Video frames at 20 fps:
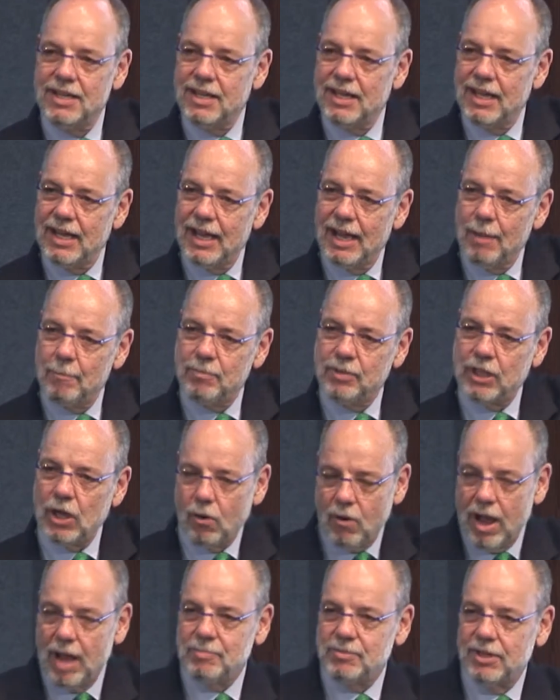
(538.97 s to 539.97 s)

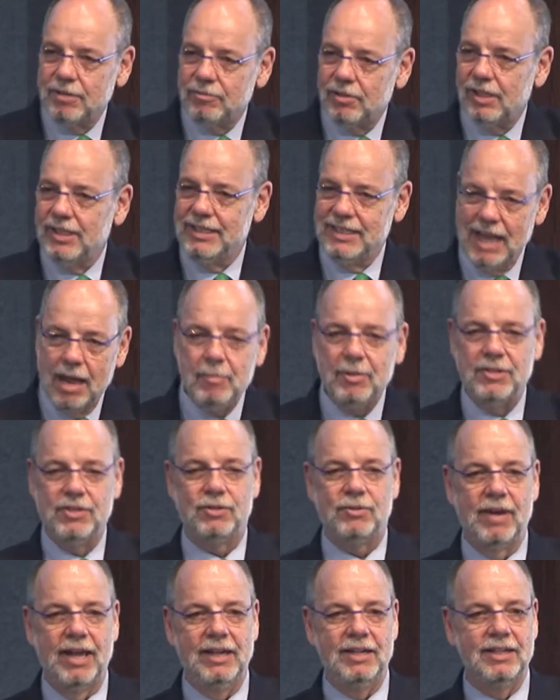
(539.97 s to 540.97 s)
co-ops have really
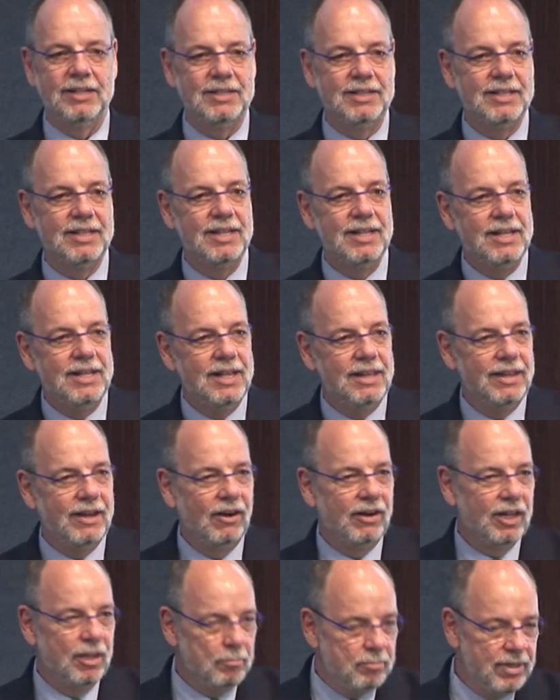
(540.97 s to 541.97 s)
demonstrated
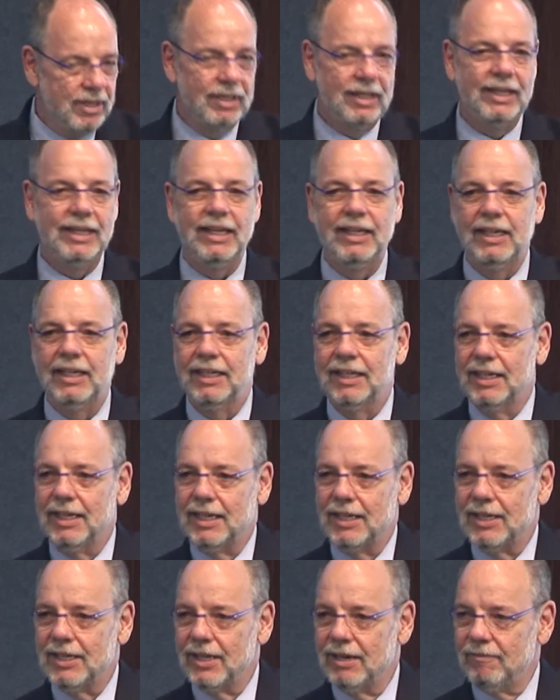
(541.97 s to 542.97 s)
their
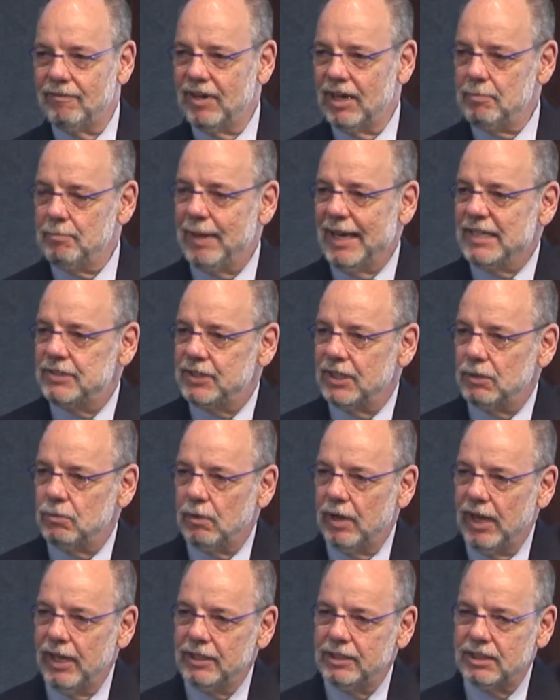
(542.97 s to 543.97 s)
ability in a very basic
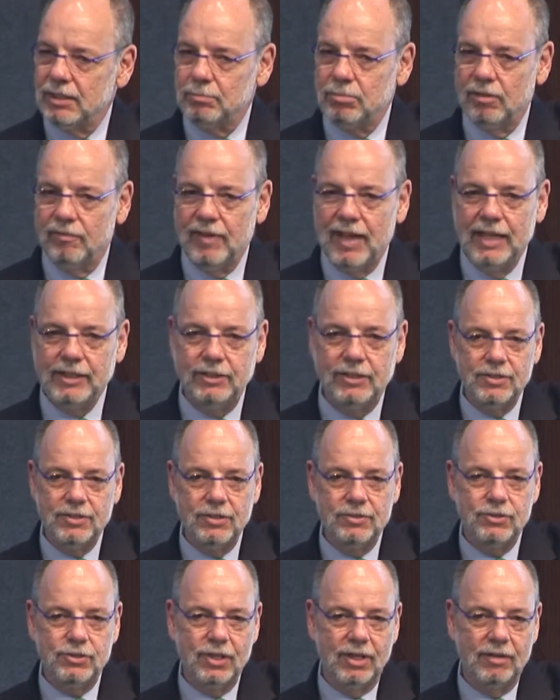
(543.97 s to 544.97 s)
way to provide
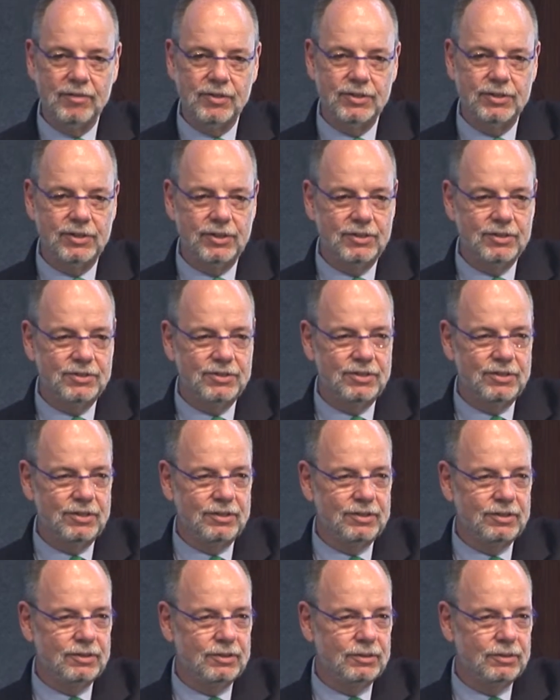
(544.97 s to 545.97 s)
and services
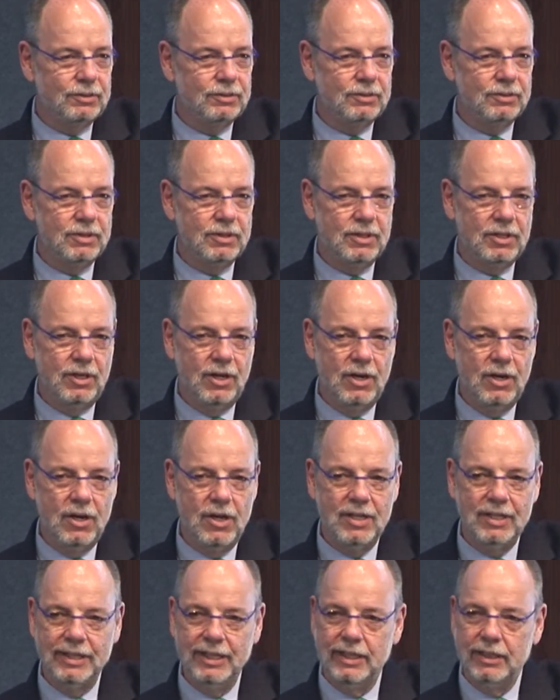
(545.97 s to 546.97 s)
to
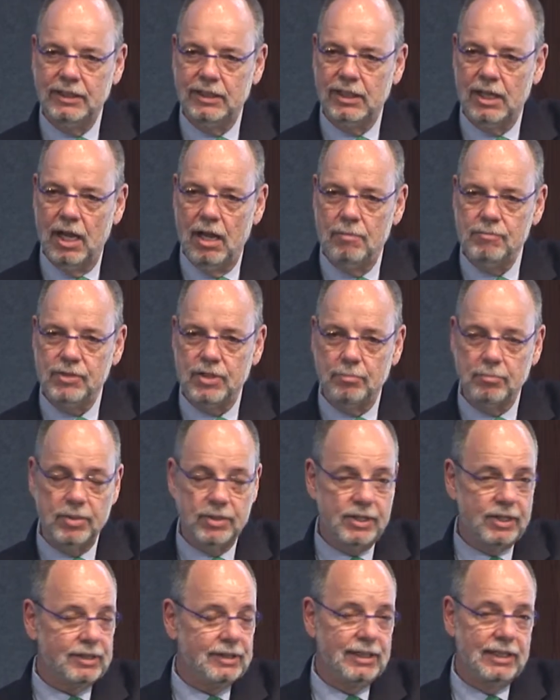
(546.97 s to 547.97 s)
all incomes, and
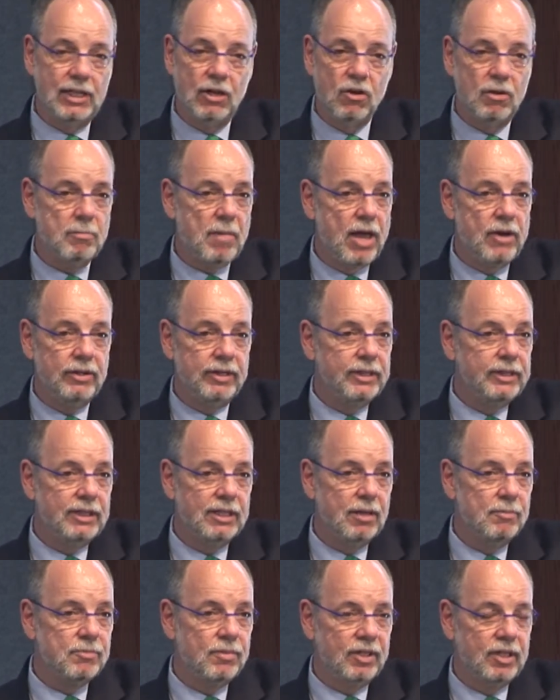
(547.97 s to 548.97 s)
particularly low and moderate
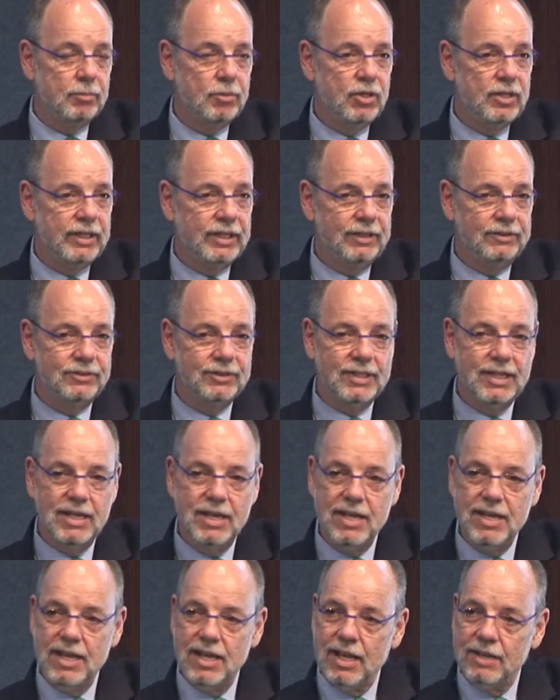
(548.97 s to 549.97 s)
income communities.
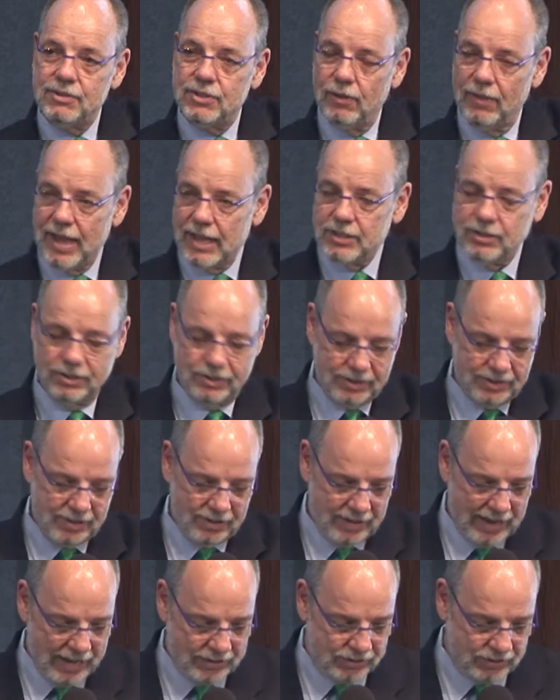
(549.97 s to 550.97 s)
So that's
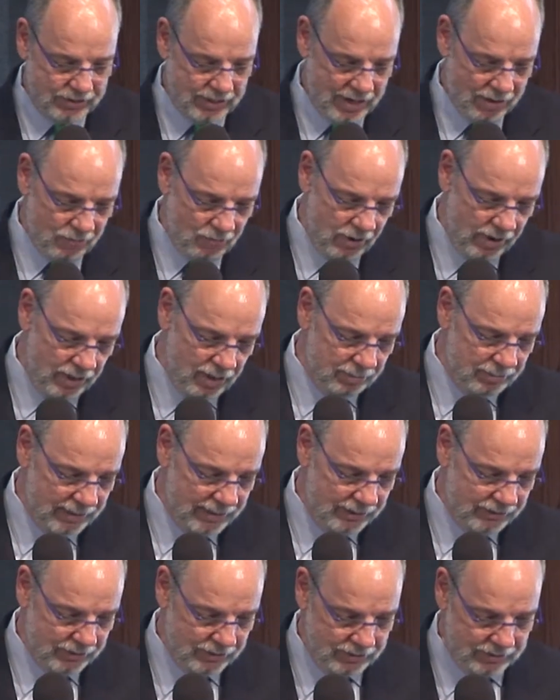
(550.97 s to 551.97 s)
one of the
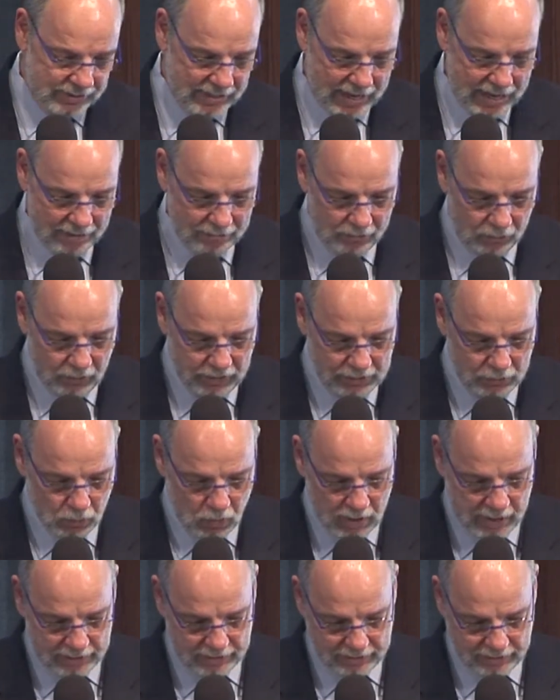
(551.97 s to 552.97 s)
places that we
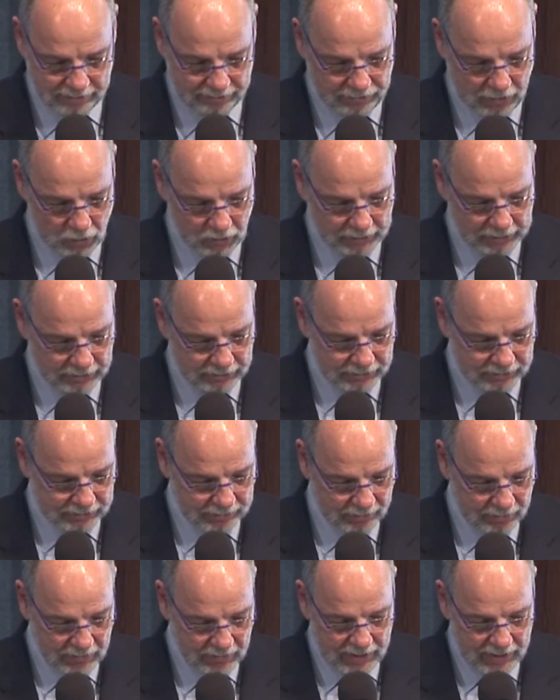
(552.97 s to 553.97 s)
want to focus.
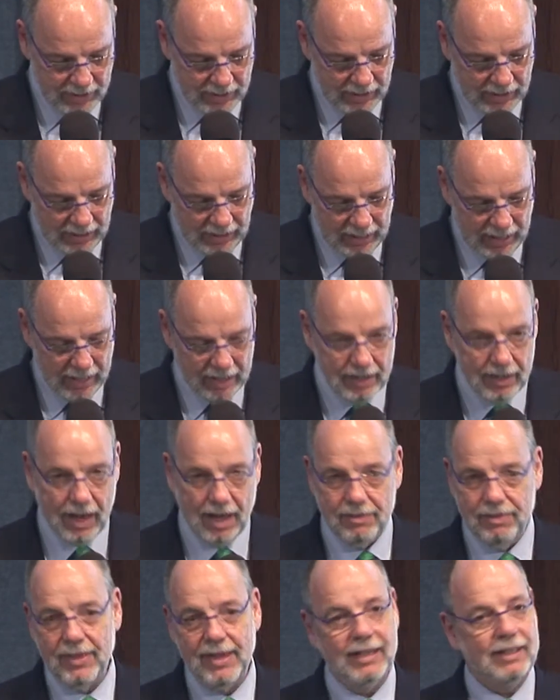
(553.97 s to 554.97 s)
And
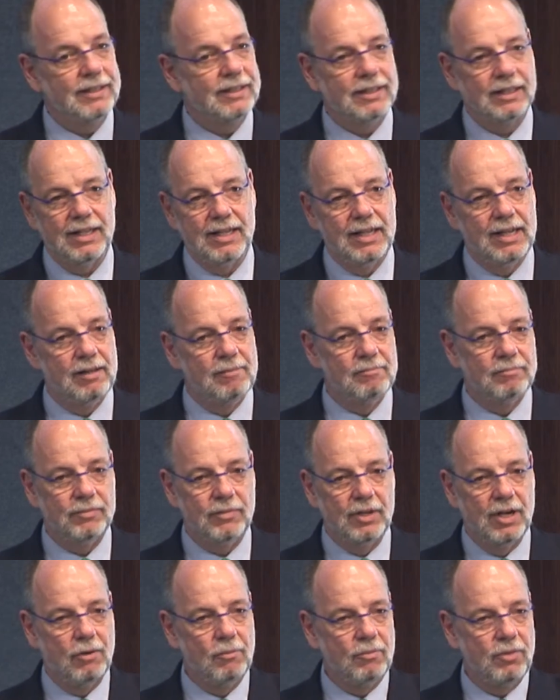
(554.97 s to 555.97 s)
I think
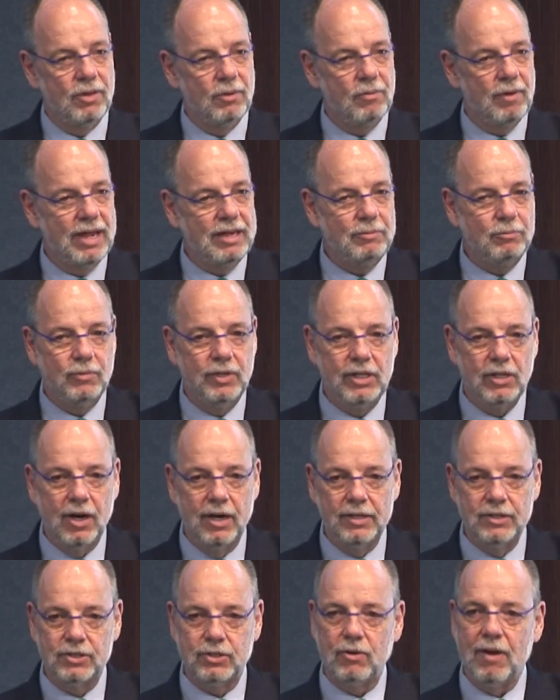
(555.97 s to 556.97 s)
the way we
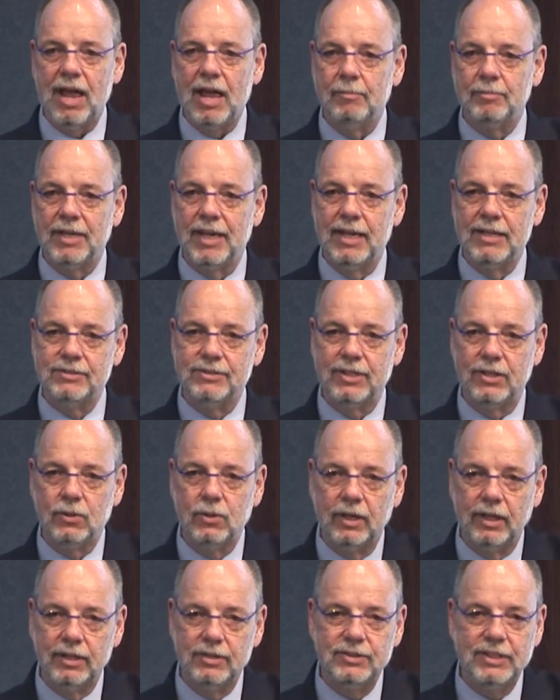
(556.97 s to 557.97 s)
are described as an
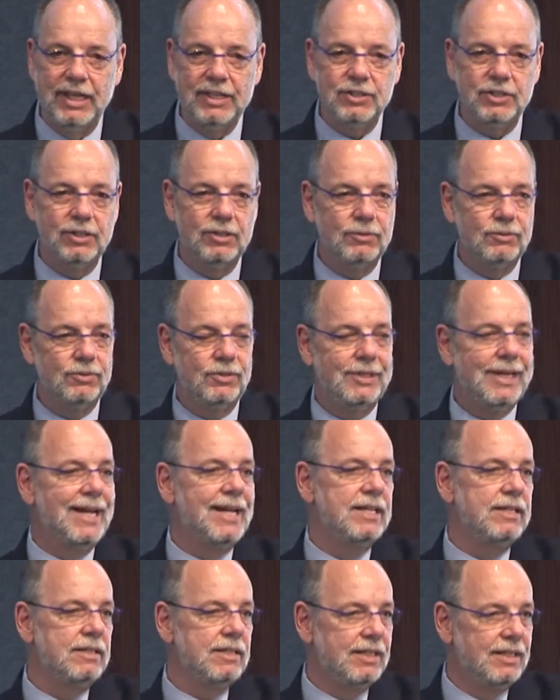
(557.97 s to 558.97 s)
organization who's
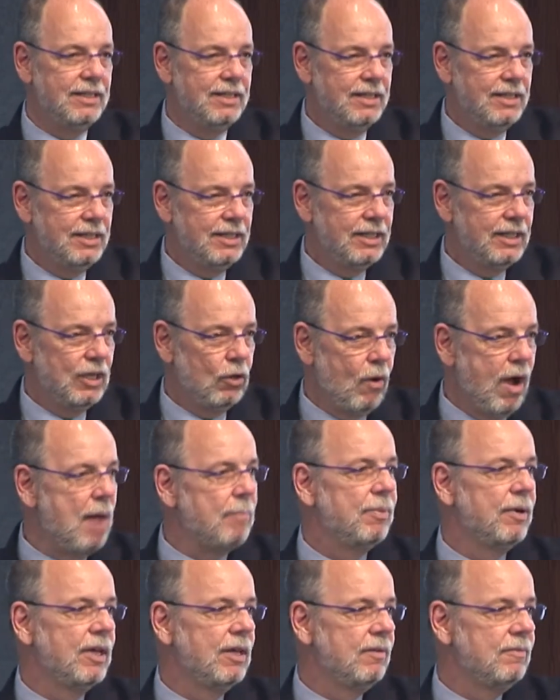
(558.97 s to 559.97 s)
done
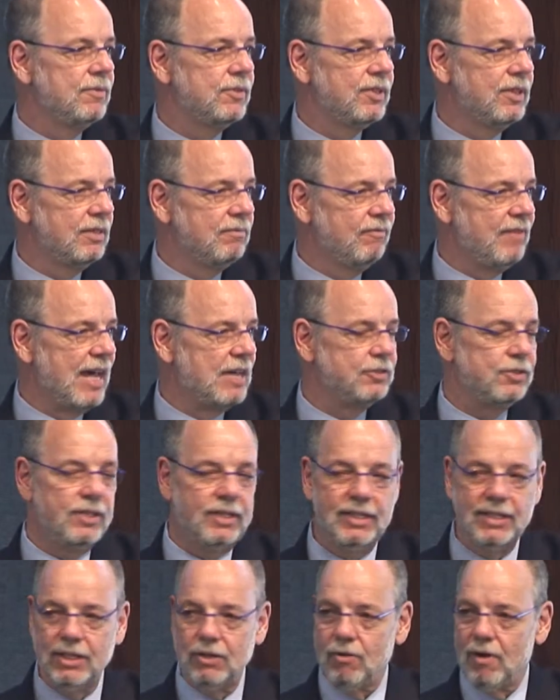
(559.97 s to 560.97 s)
cooperatives,
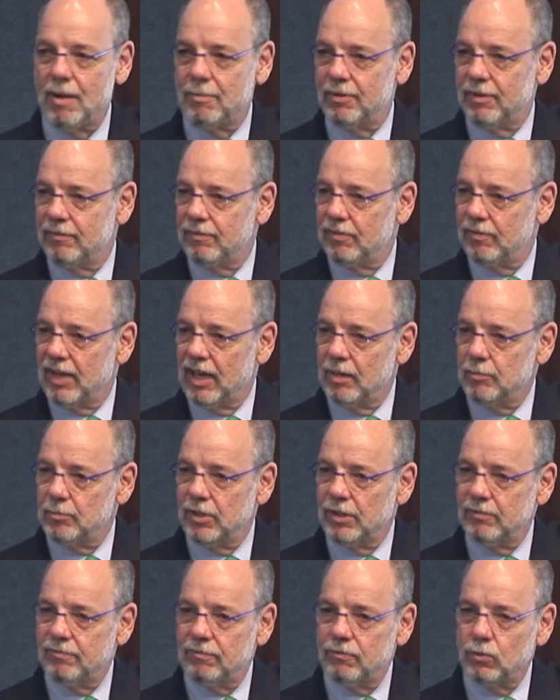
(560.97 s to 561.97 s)
invested in cooperative
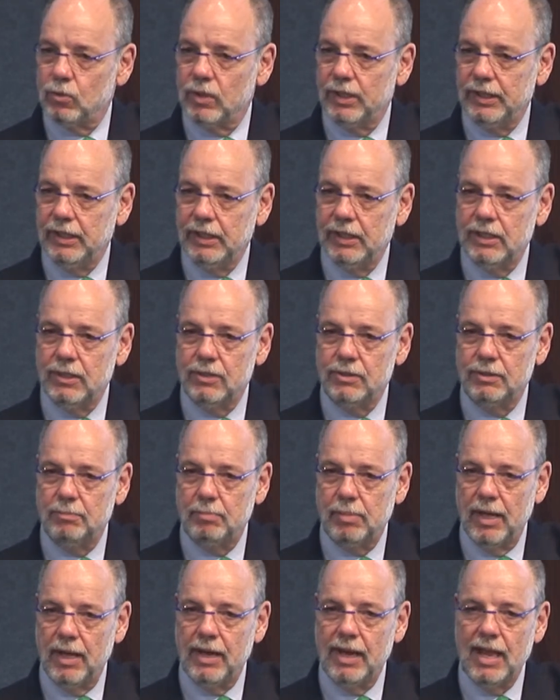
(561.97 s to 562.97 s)
development for years,
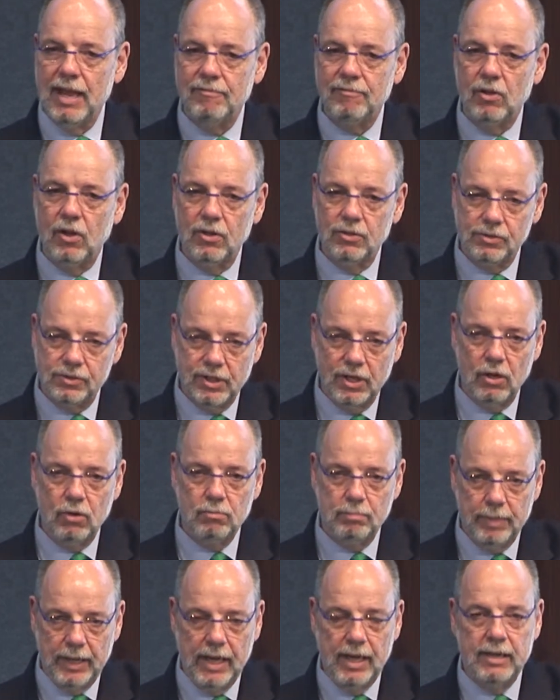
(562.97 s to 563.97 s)
but have also
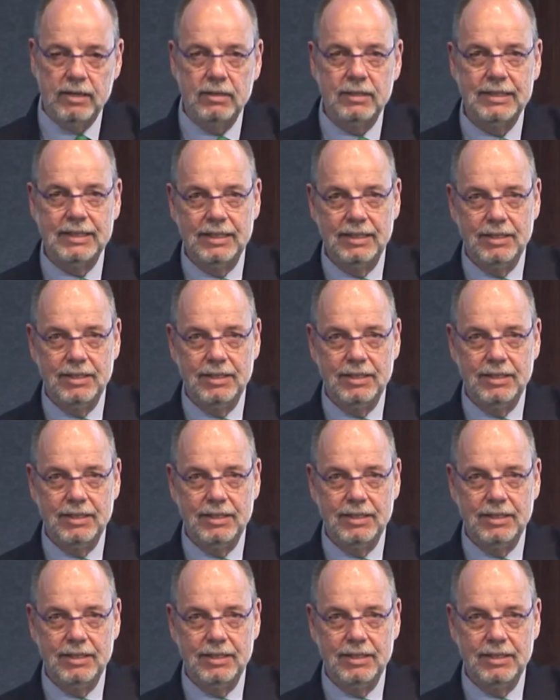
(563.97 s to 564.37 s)
been